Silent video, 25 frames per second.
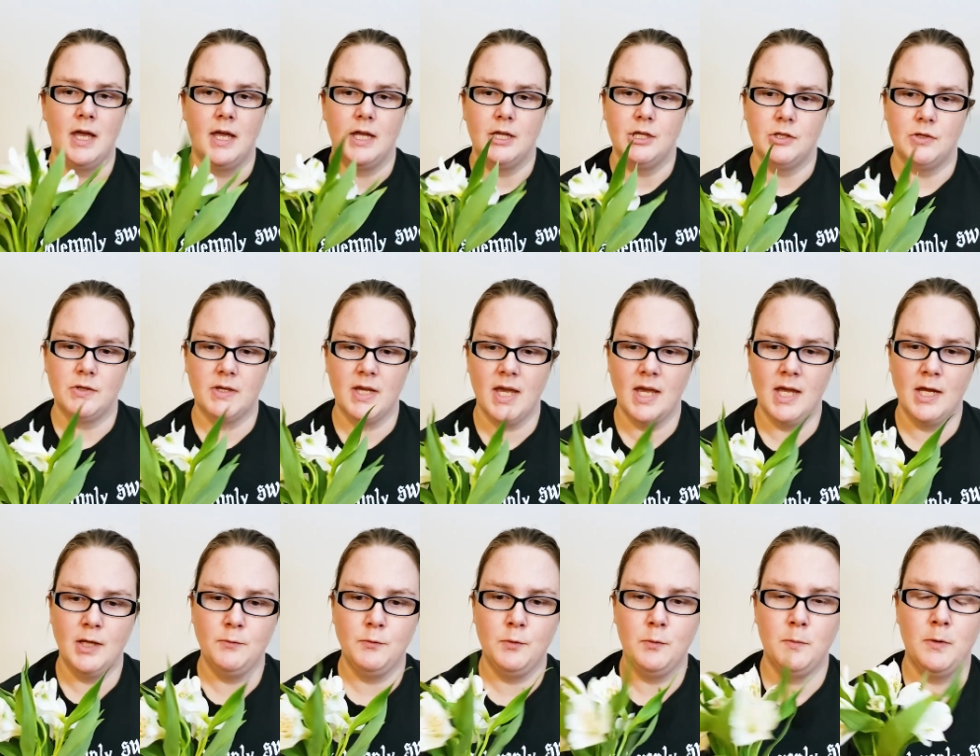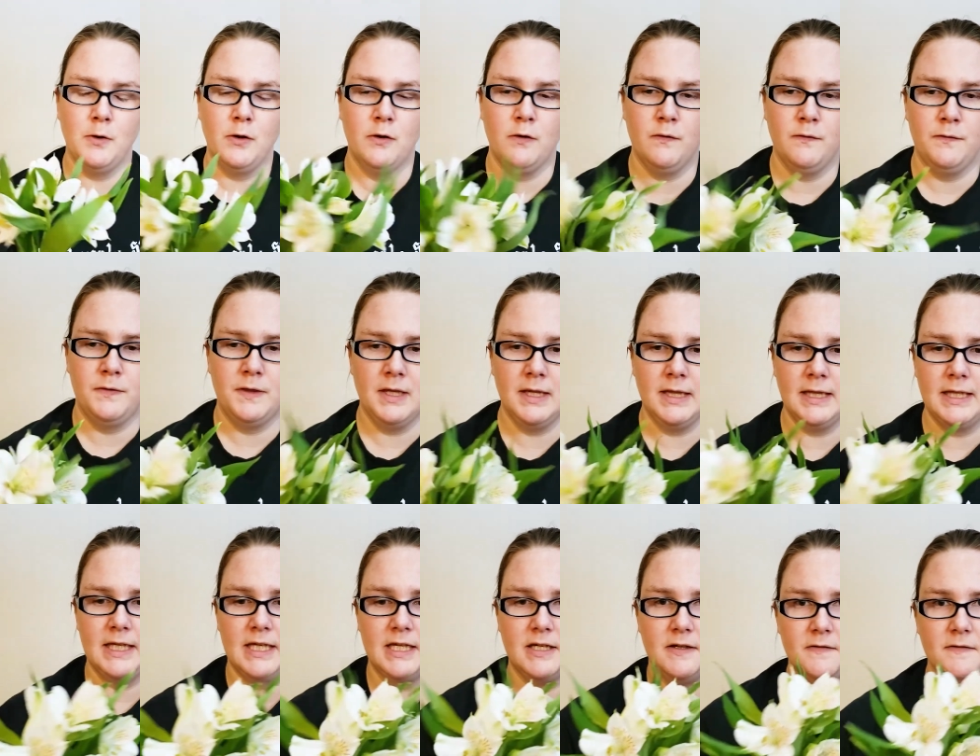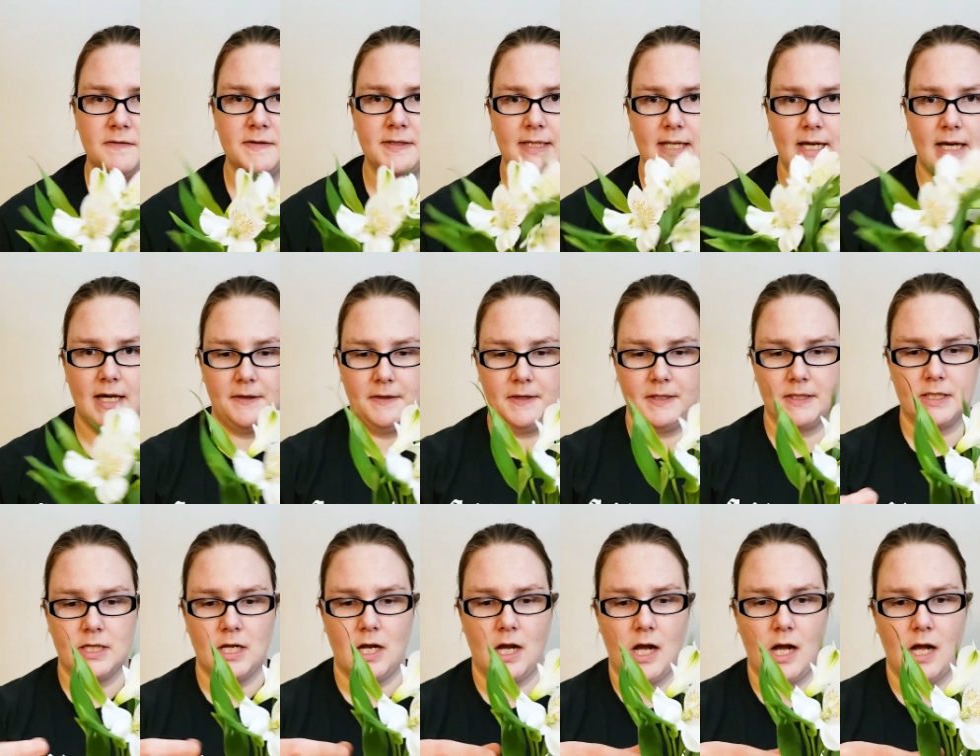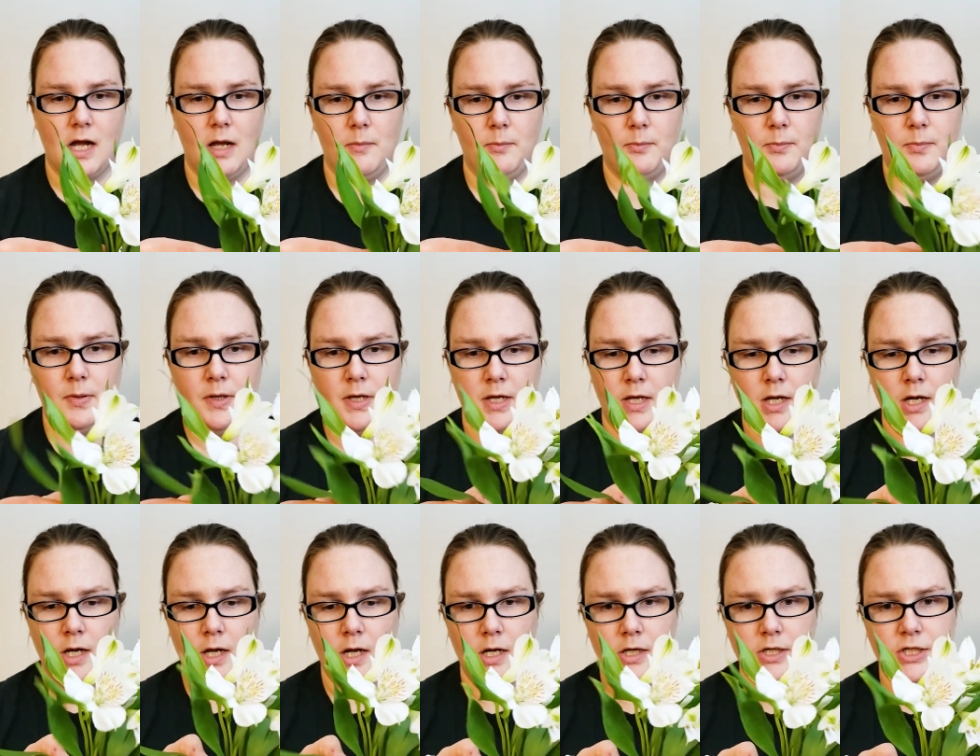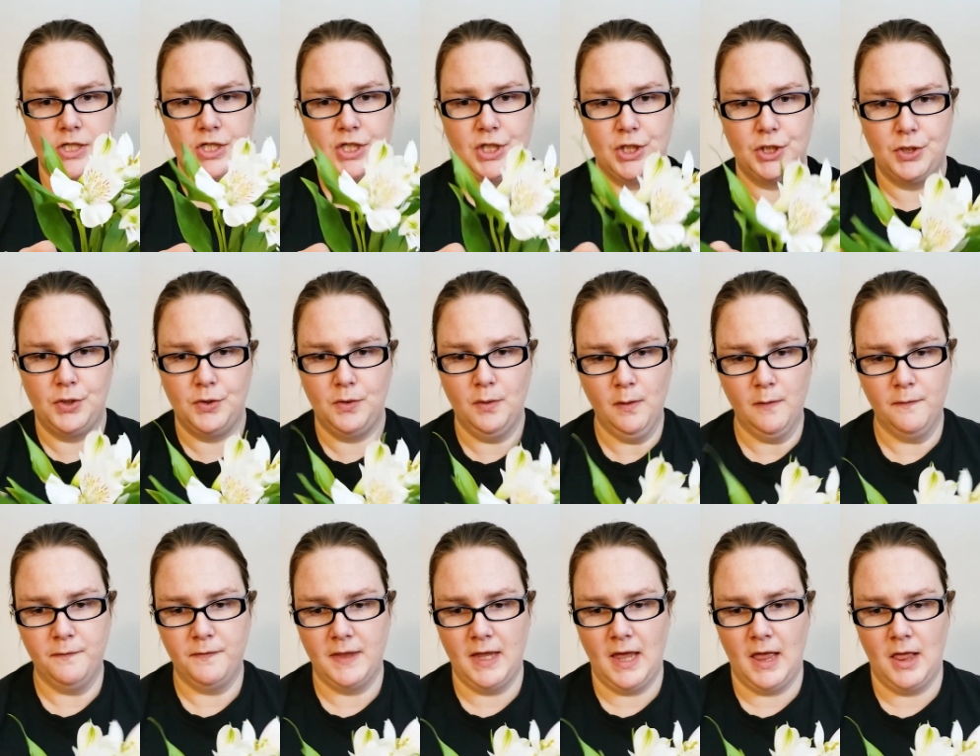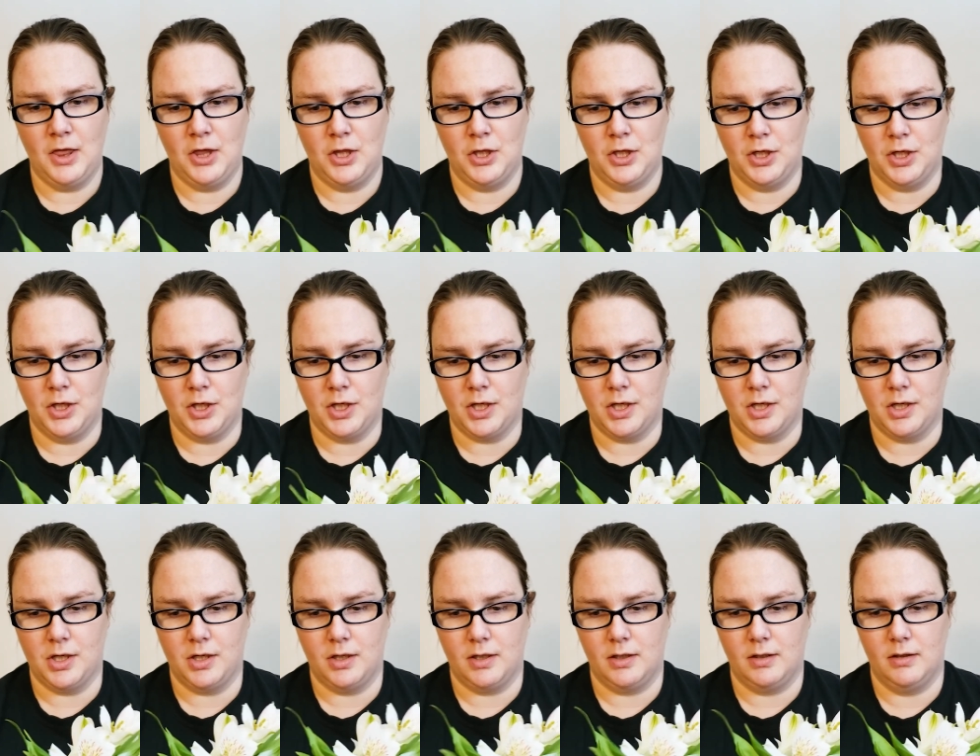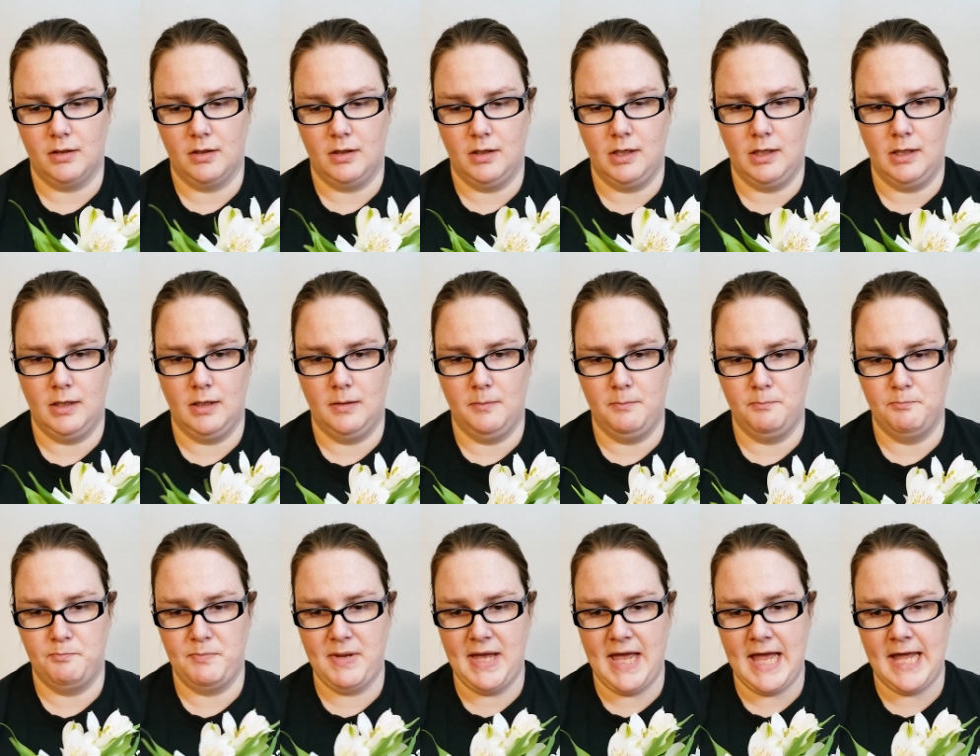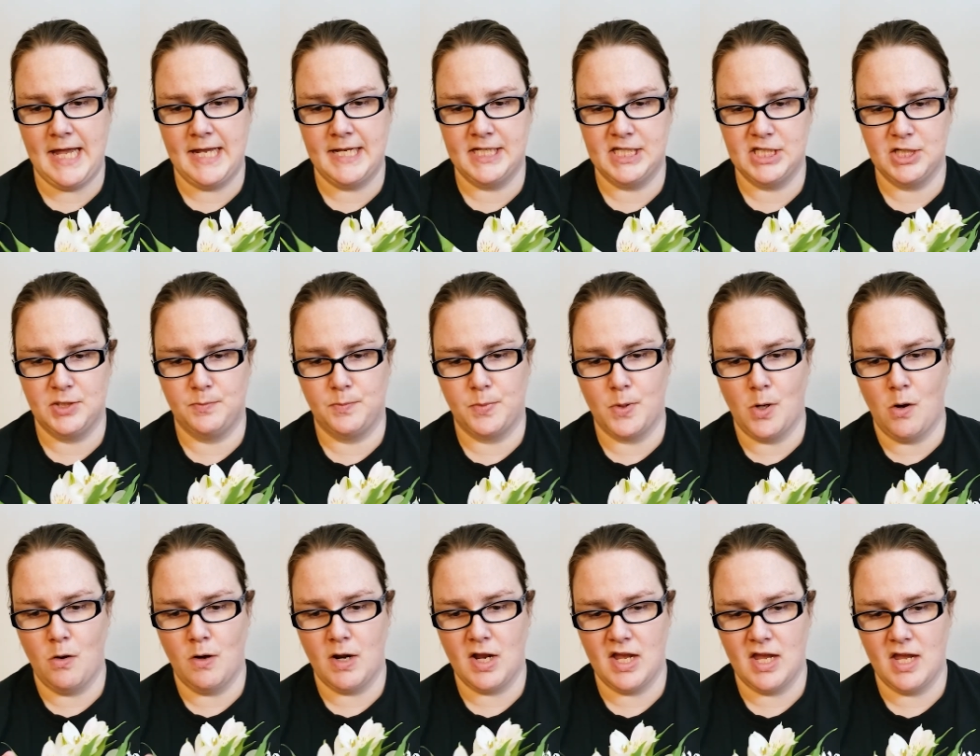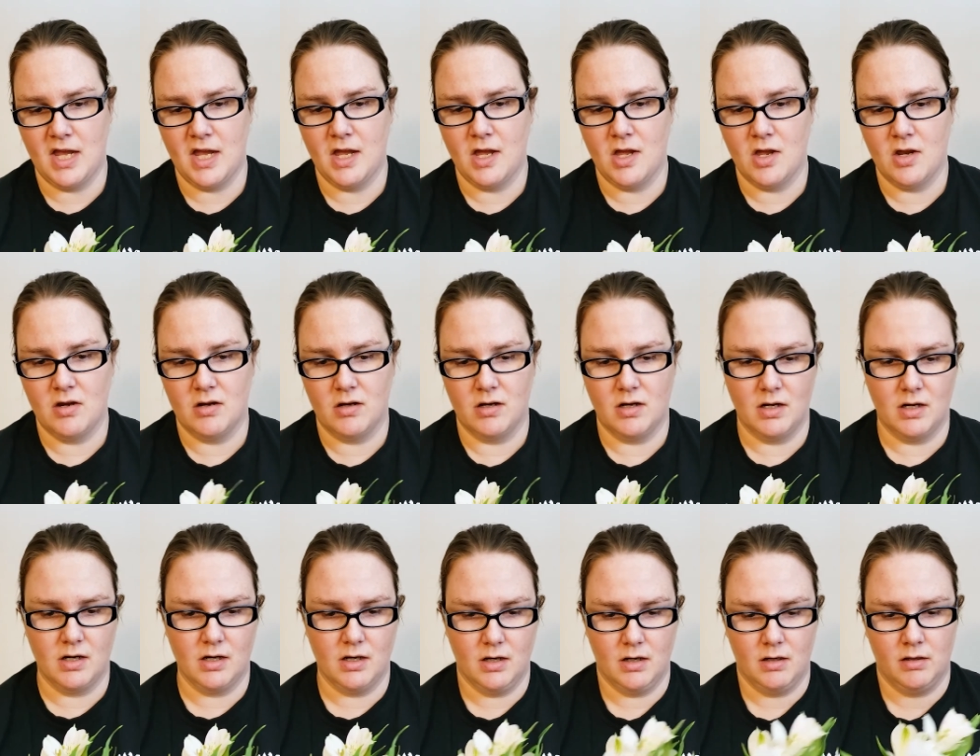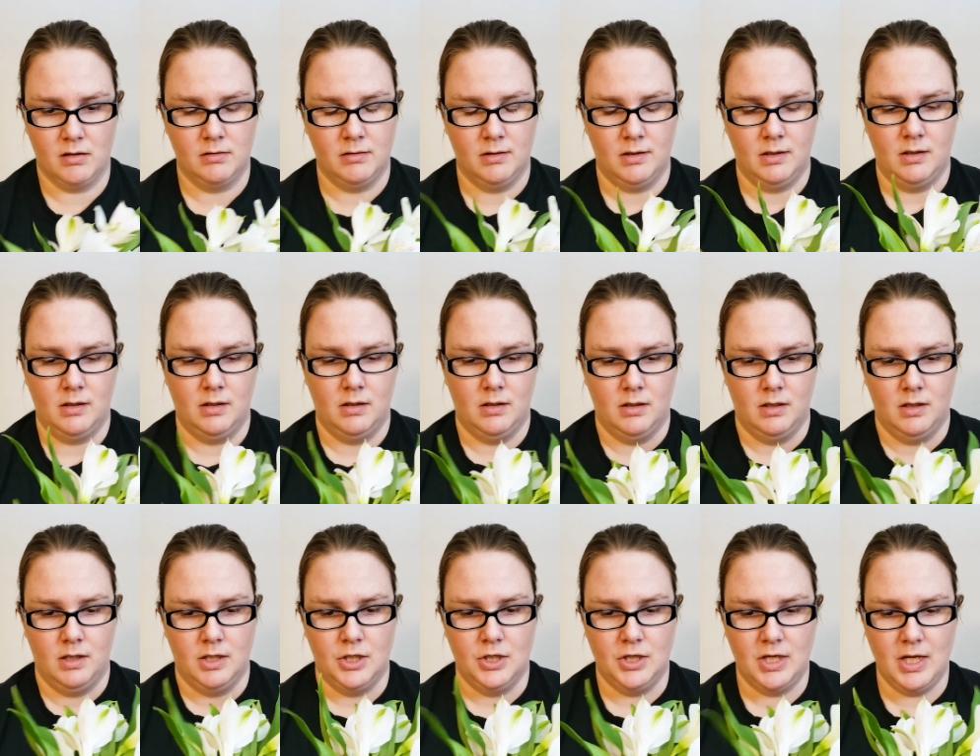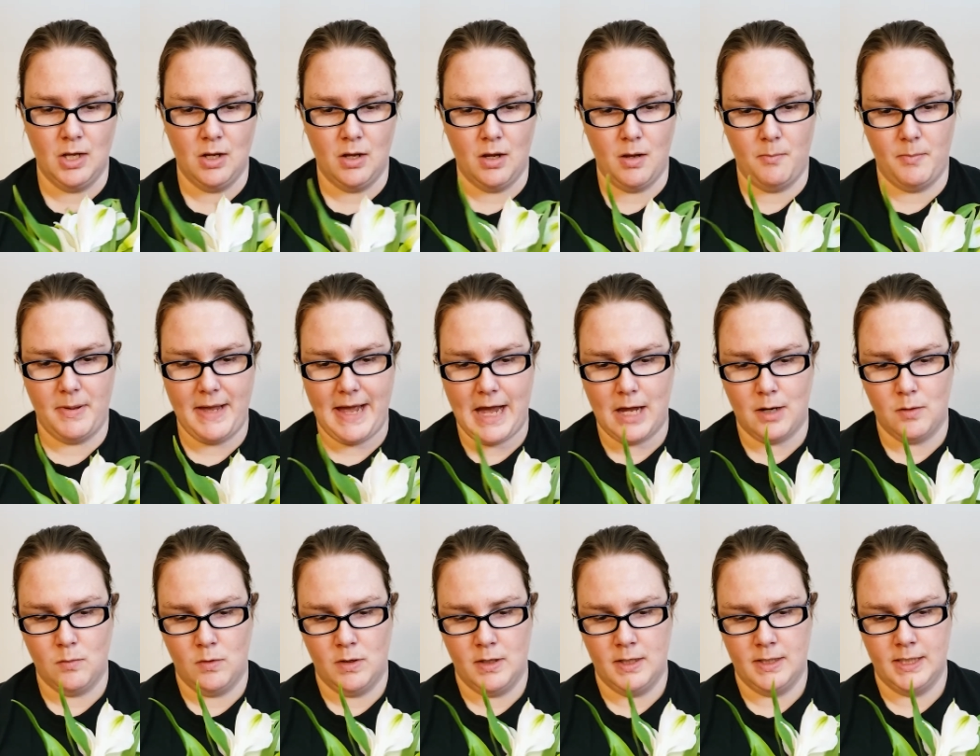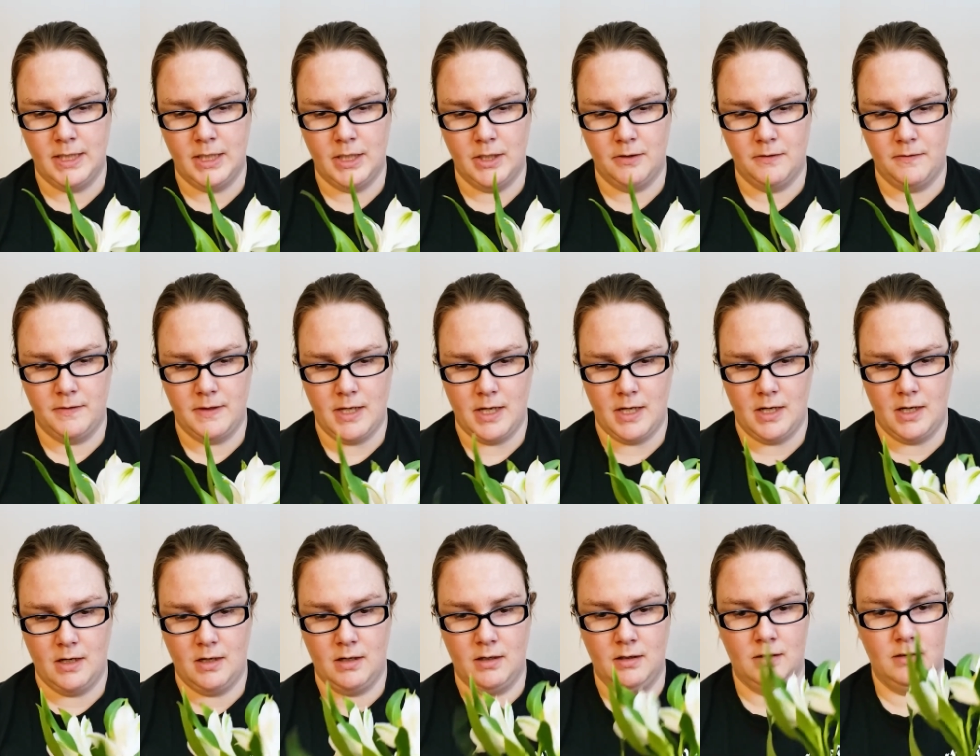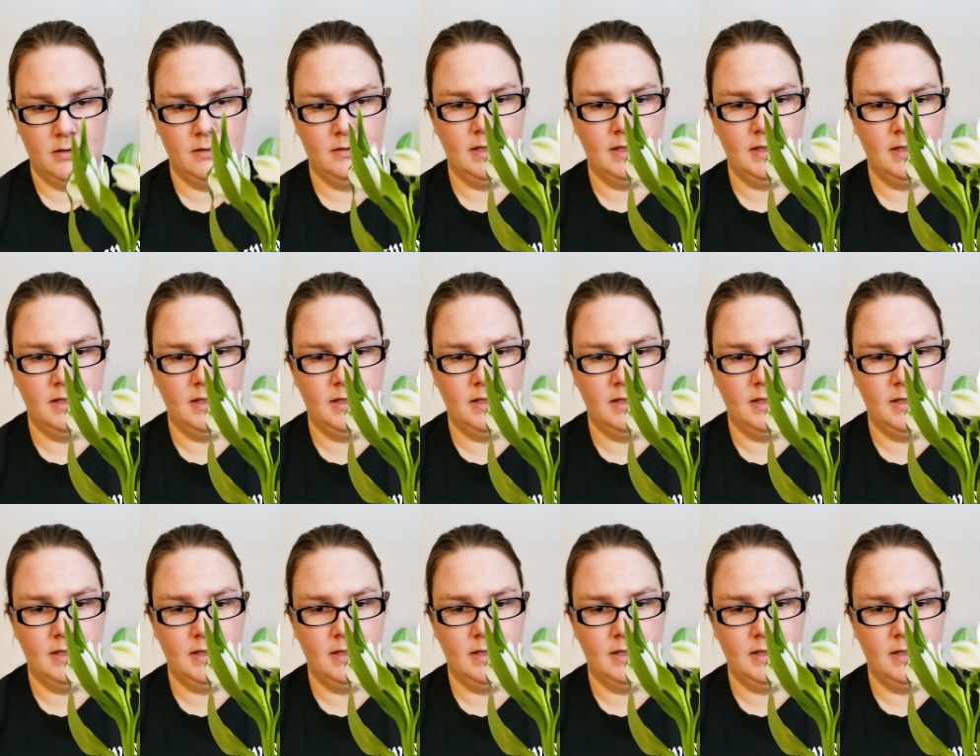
You can remove the leaves at the top here too if they look bent or broken, or you get a bad one here and there.